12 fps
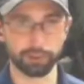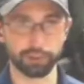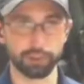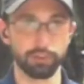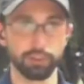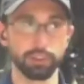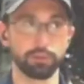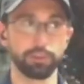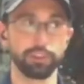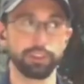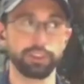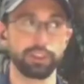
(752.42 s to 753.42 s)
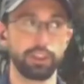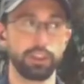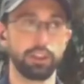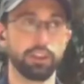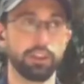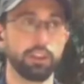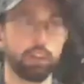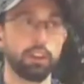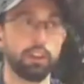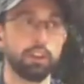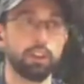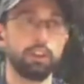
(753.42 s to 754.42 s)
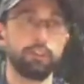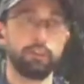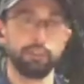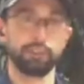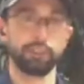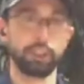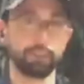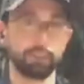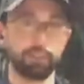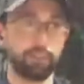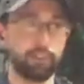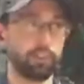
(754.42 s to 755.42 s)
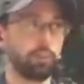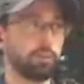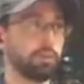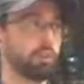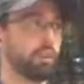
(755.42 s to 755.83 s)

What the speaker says: opportunity to really see a full cycle through.